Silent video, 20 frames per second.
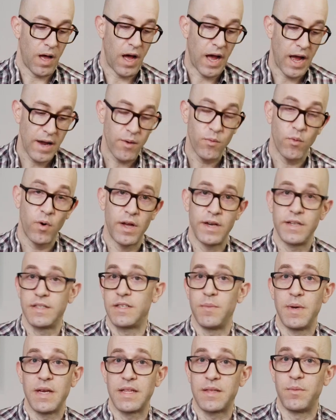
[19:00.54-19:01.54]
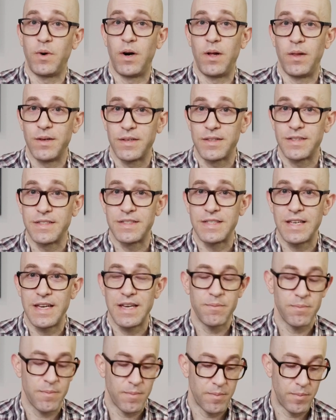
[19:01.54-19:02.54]
I wanted to make them all look the
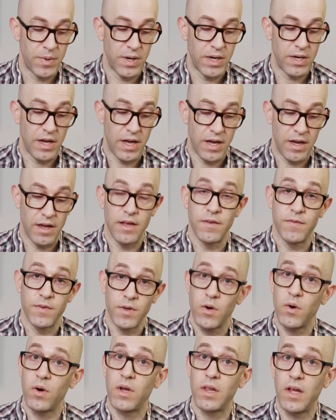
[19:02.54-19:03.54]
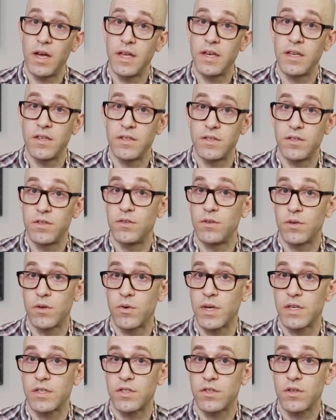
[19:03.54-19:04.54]
same, but if you go online and you do a
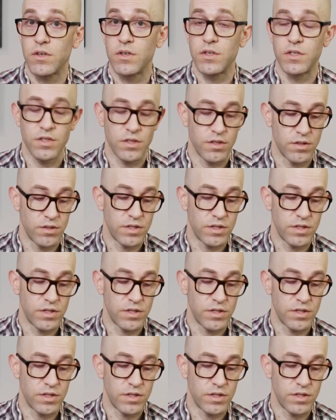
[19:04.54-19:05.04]
quick search, you'll